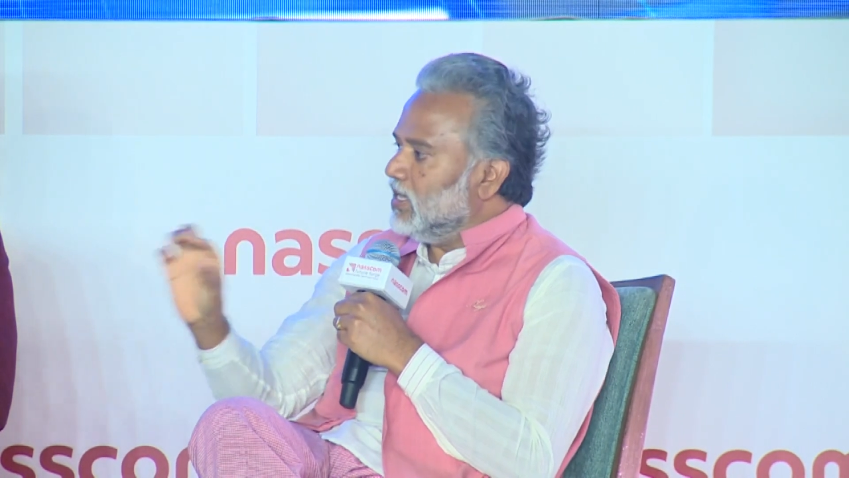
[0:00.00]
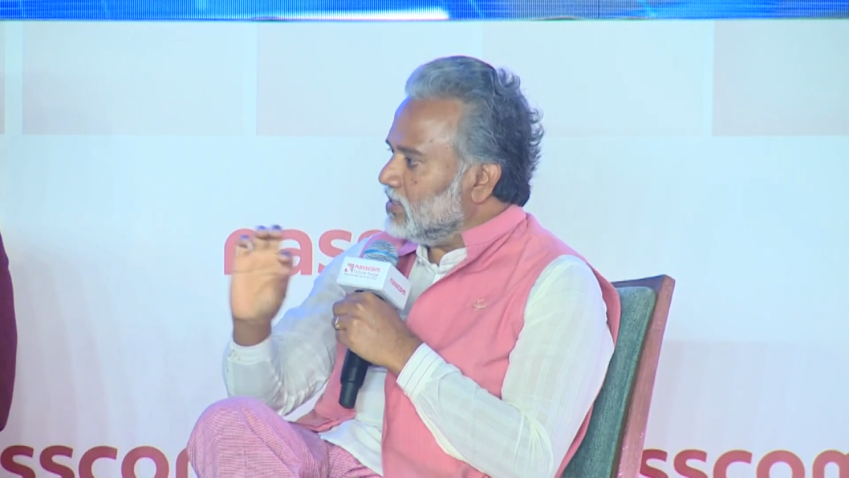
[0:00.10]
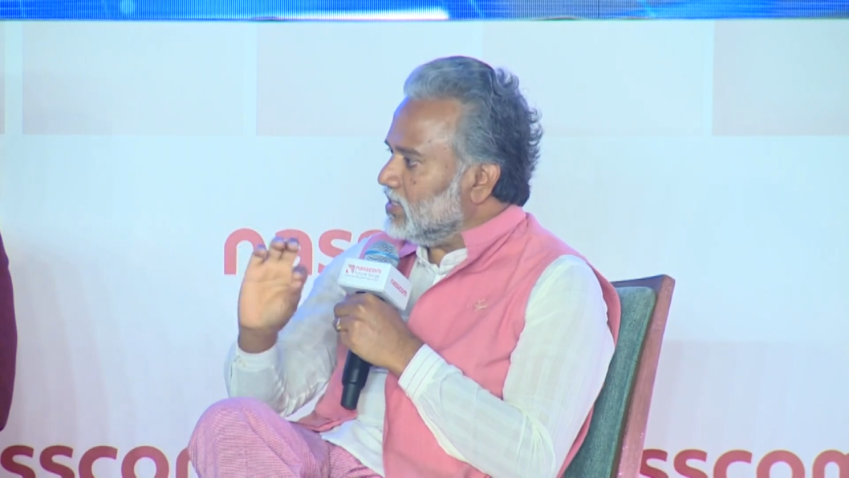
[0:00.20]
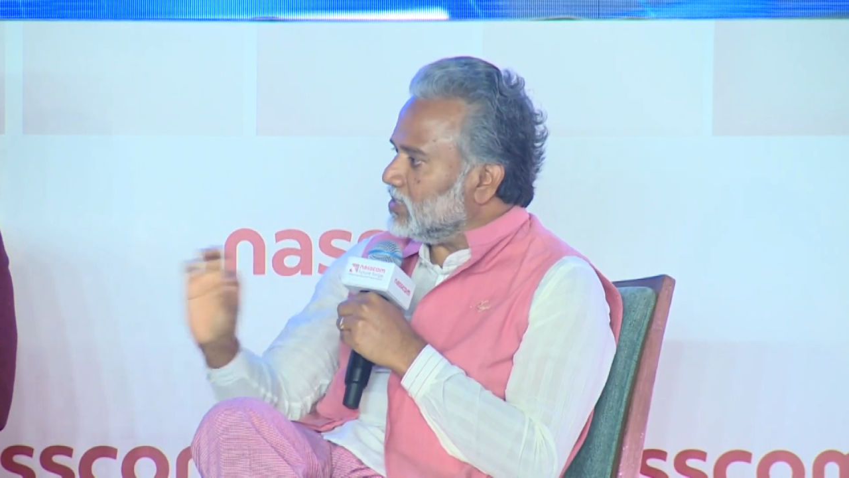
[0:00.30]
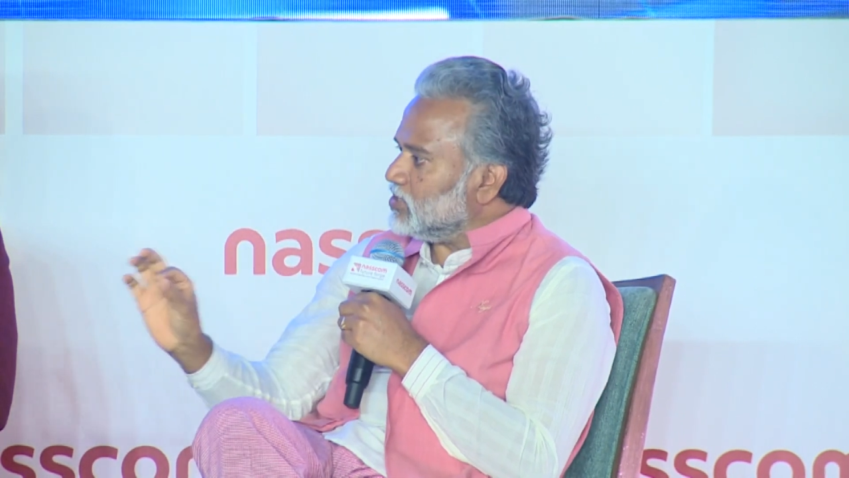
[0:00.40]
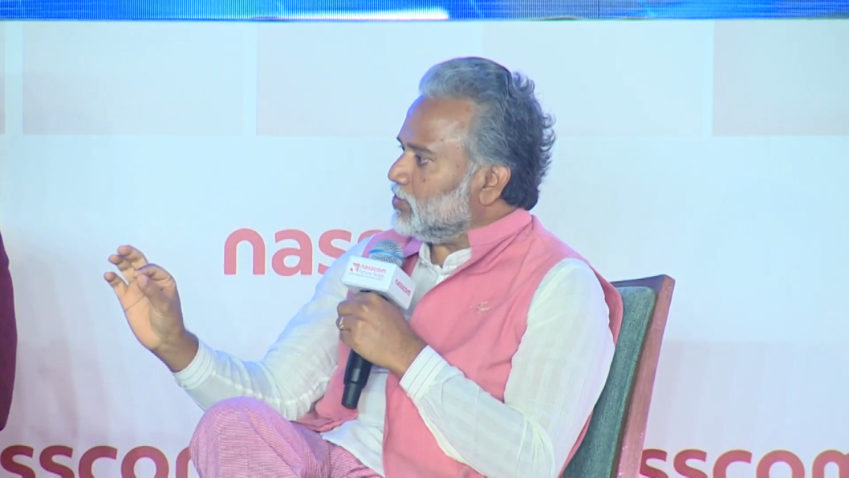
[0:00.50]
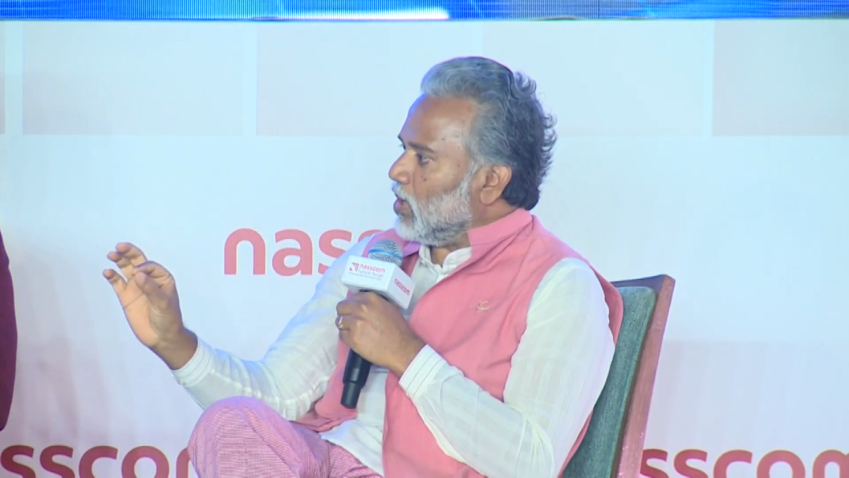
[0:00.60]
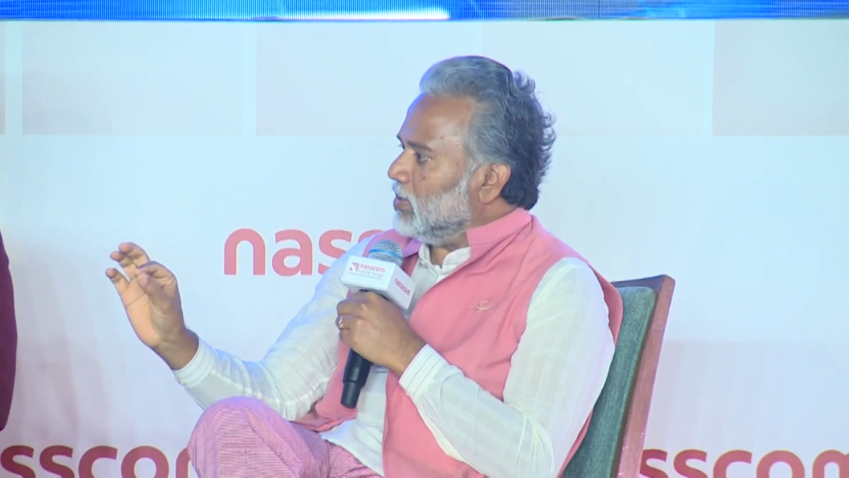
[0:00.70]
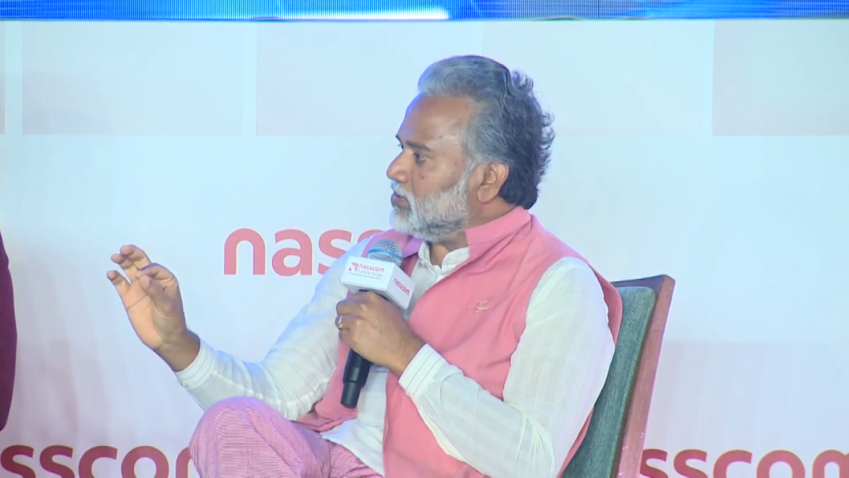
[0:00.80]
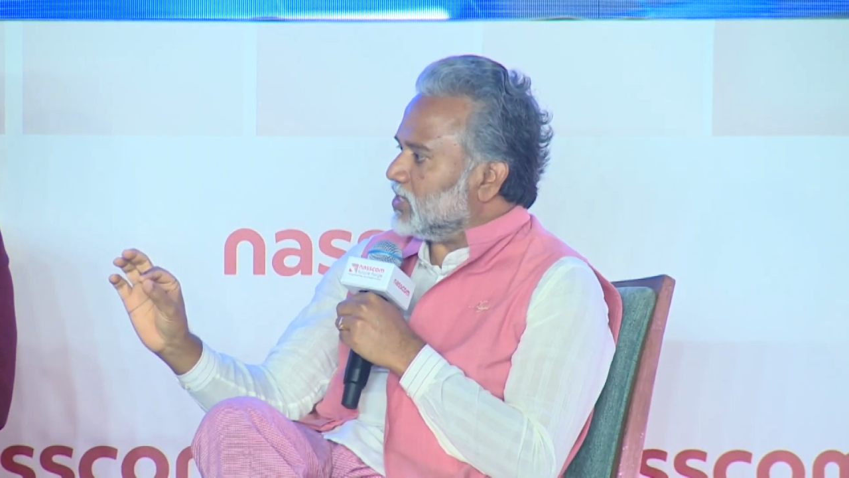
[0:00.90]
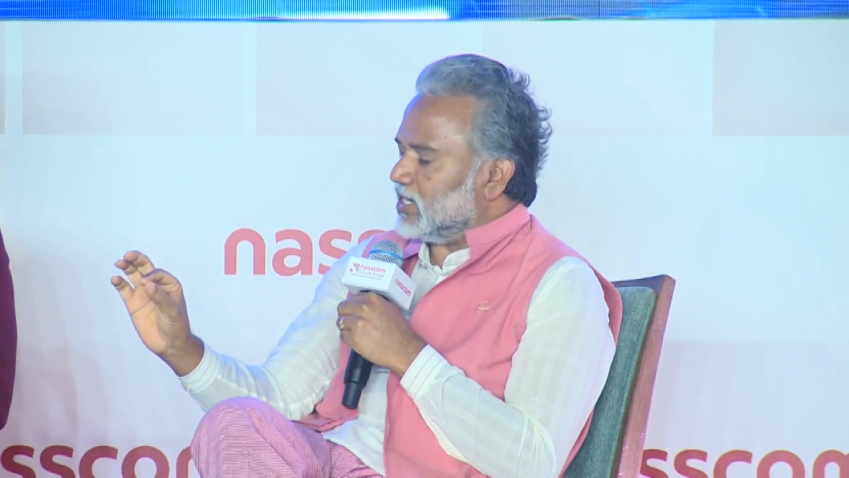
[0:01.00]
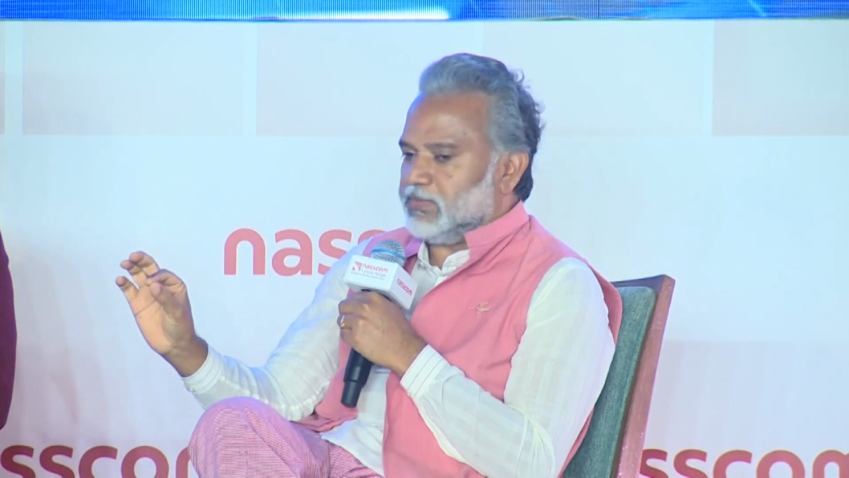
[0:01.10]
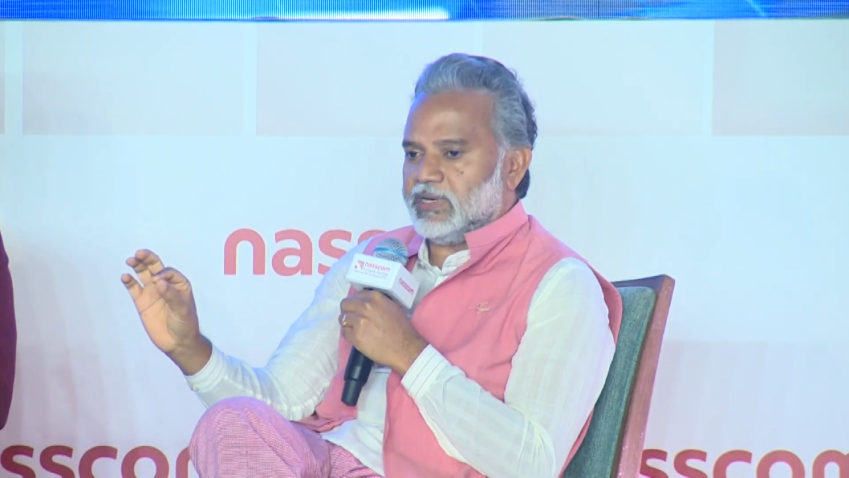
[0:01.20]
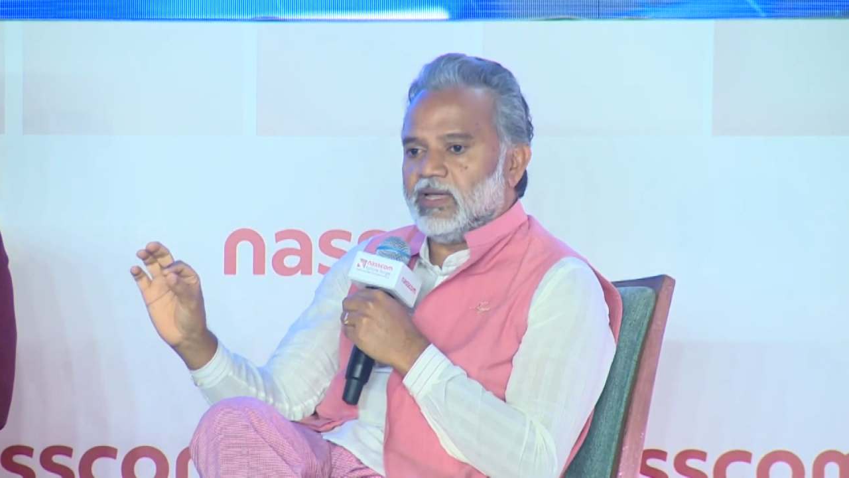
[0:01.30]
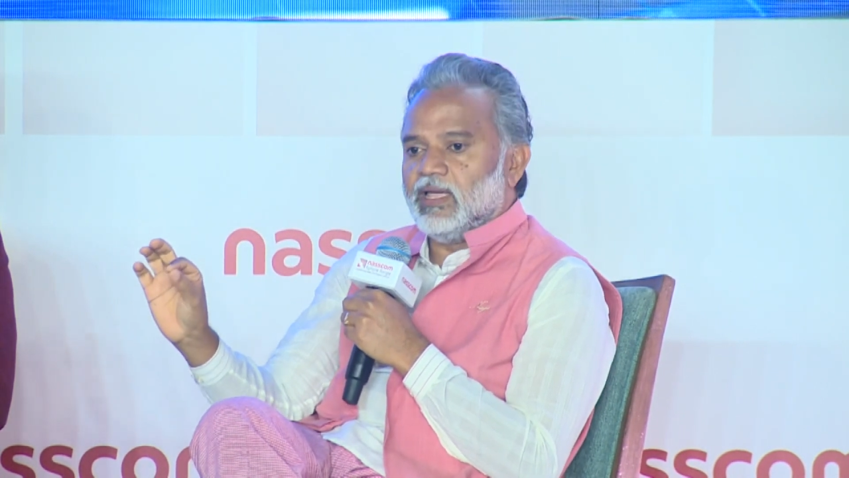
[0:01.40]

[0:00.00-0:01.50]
That's the problem statement.